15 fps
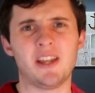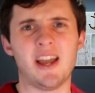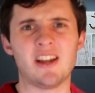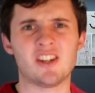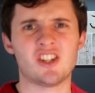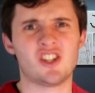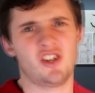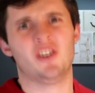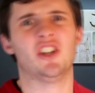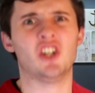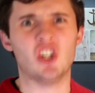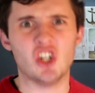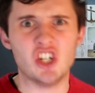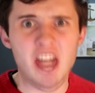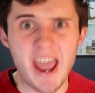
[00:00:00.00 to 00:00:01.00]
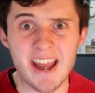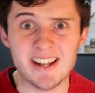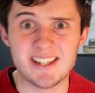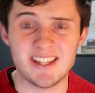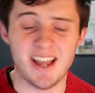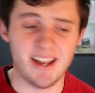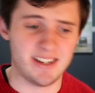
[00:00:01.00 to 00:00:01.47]
the cash on a good
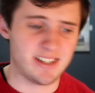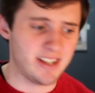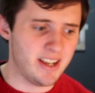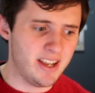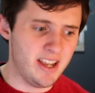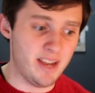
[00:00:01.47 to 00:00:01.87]
headset,